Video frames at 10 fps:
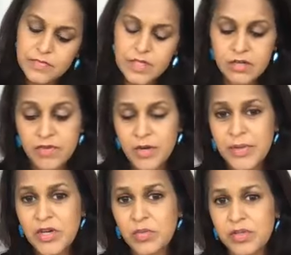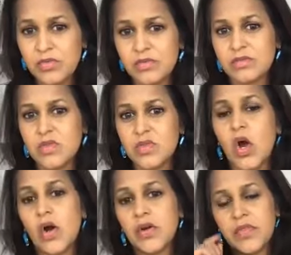Environmental pollutants,
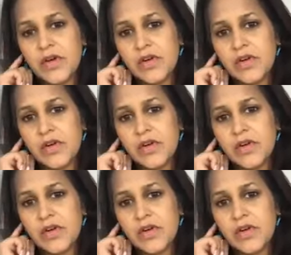are there